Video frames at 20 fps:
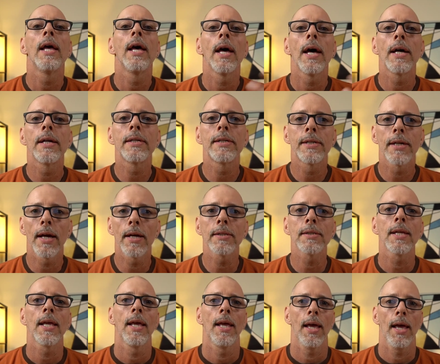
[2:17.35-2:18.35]
and just
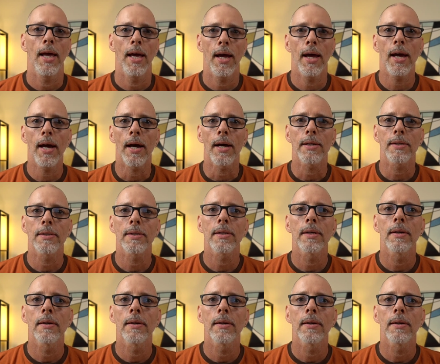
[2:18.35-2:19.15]
ask.